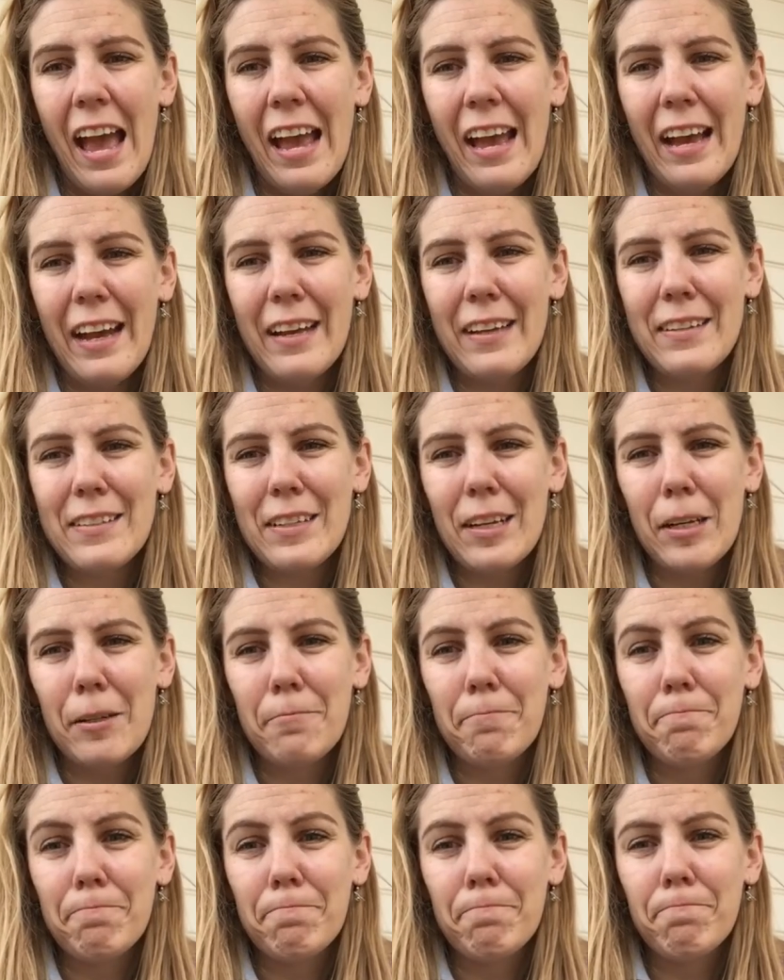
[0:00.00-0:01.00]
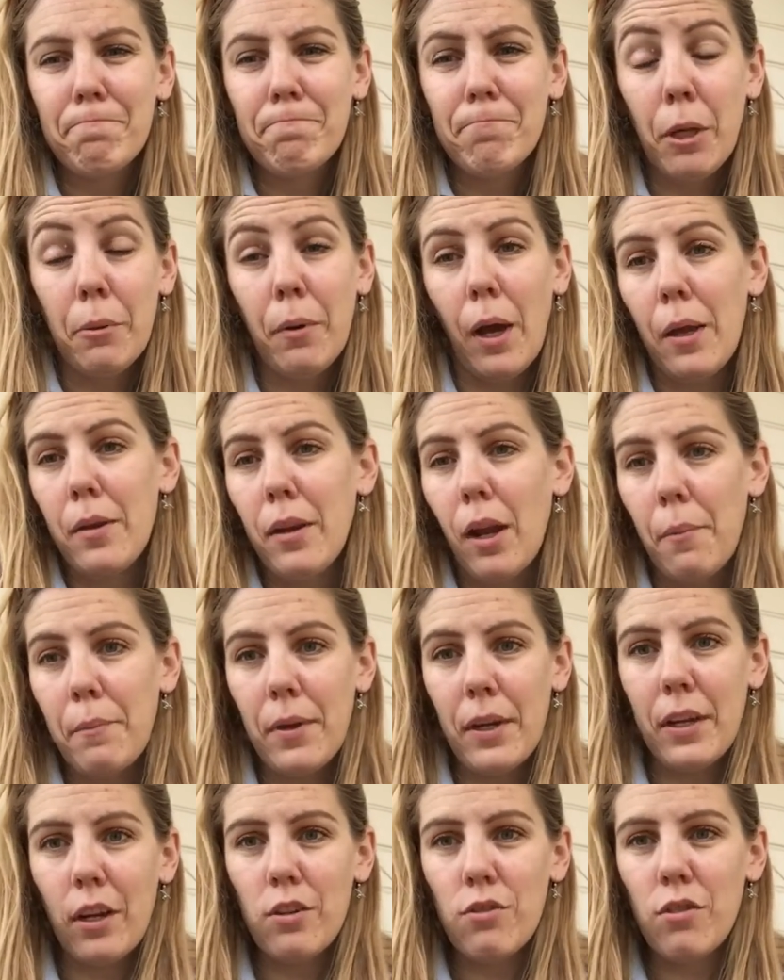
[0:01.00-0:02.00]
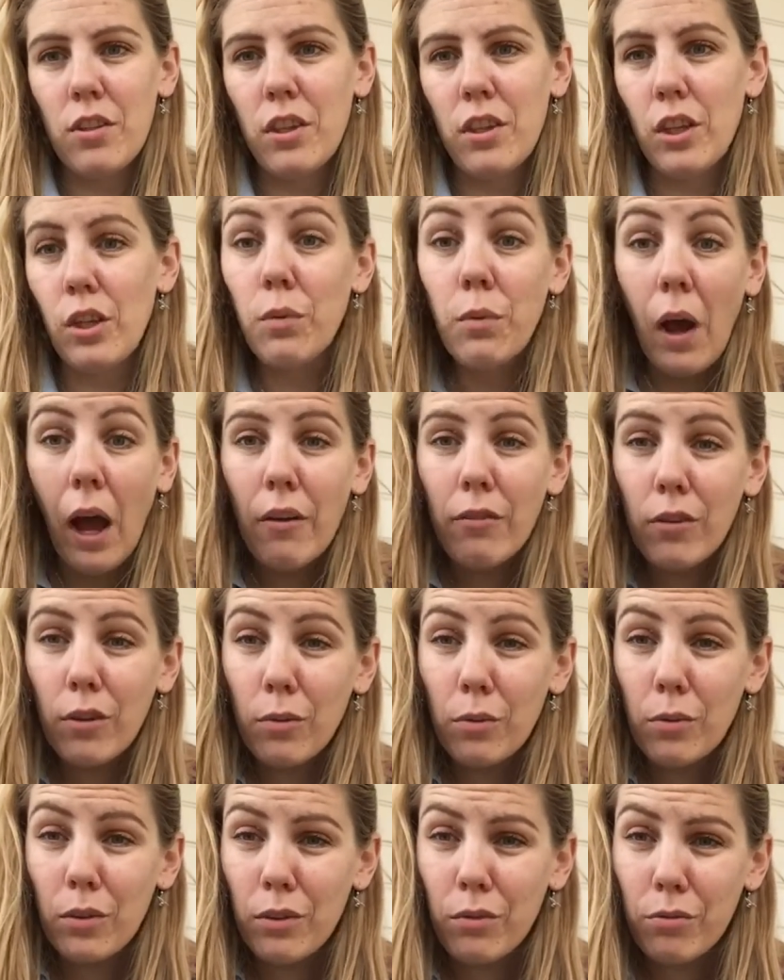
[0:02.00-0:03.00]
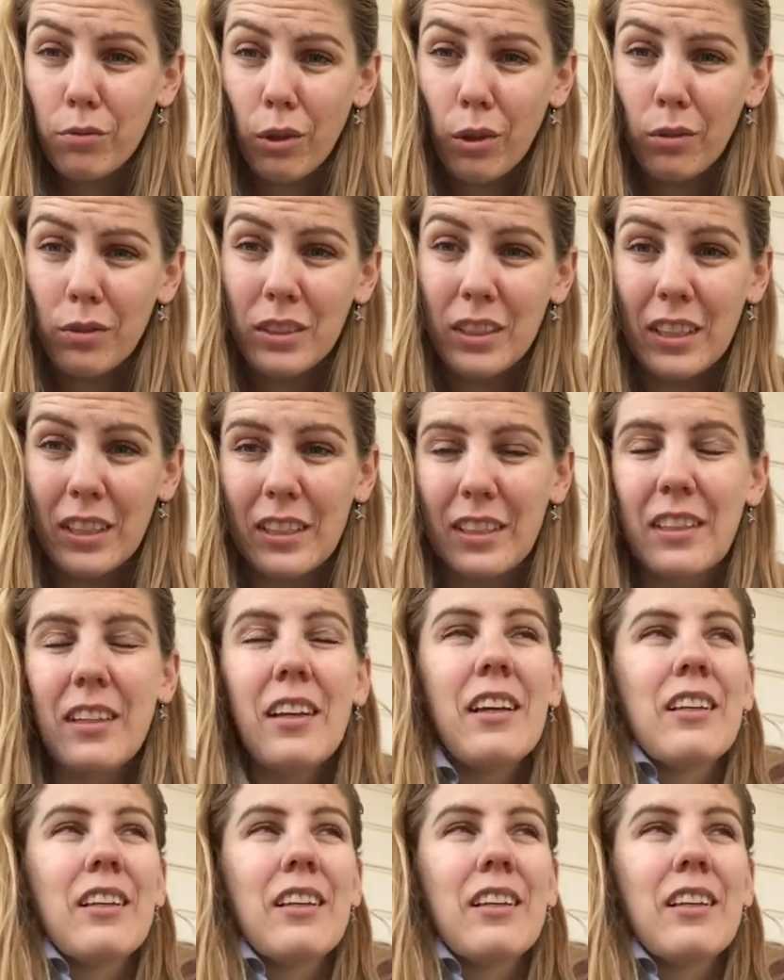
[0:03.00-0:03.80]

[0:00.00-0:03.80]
And it might not be a country that you ever would have chosen,